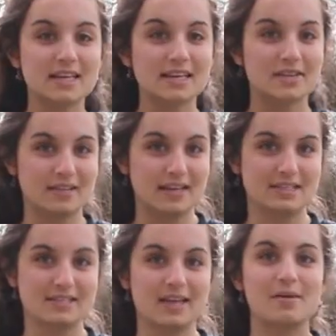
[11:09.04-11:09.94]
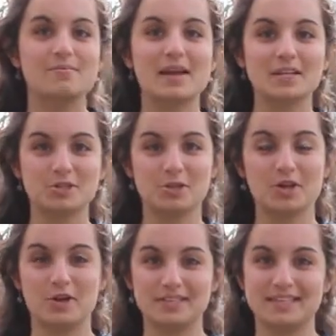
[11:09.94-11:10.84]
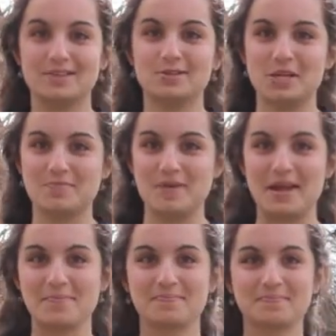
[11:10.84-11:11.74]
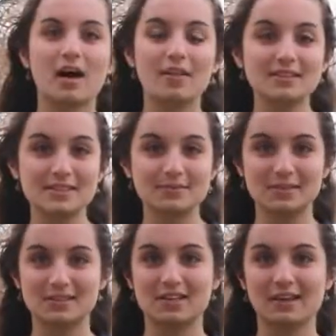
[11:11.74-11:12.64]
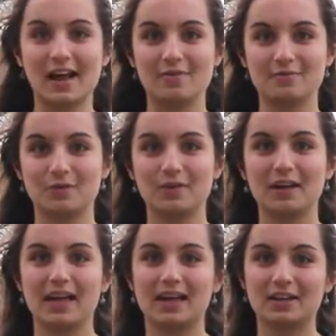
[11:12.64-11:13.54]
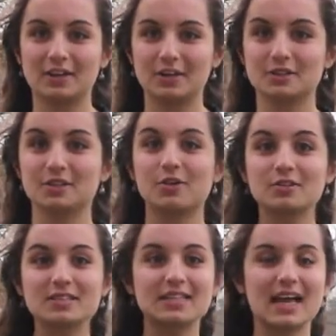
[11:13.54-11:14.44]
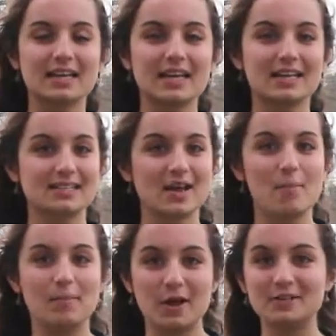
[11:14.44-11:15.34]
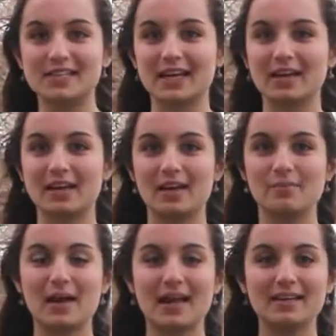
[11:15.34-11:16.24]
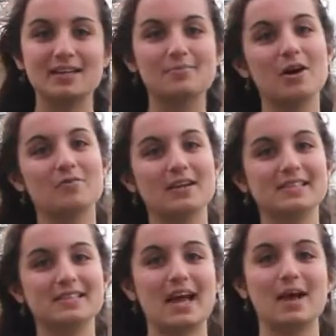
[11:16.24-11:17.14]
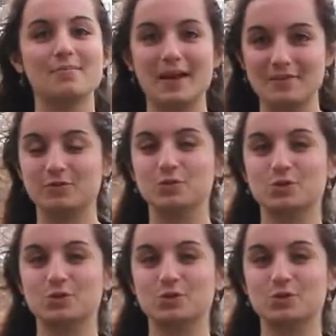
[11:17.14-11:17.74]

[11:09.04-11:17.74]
any of these, make sure you go and see your GP. Other symptoms to look out for include constant headaches, bloating, pain in the pelvis, and painful